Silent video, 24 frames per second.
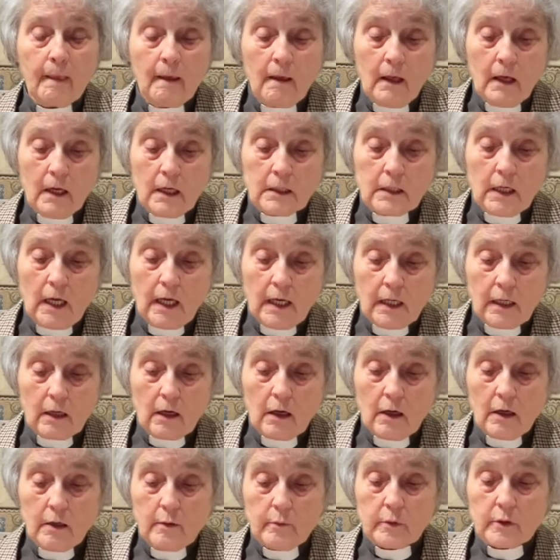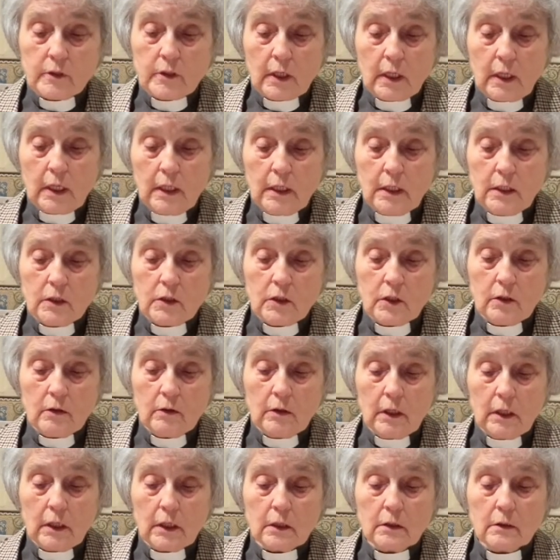and Haggai was a king's
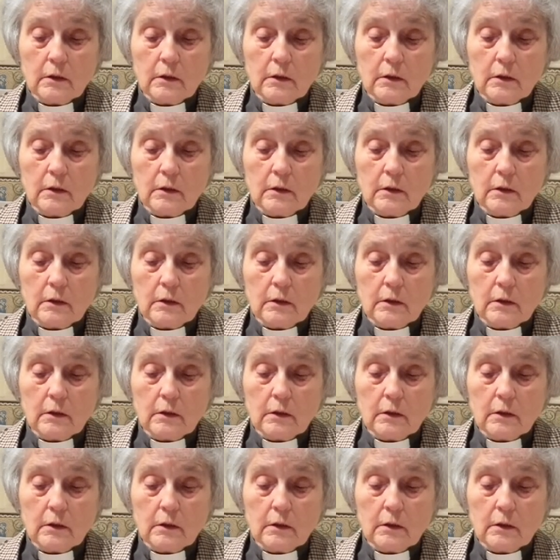eunuch,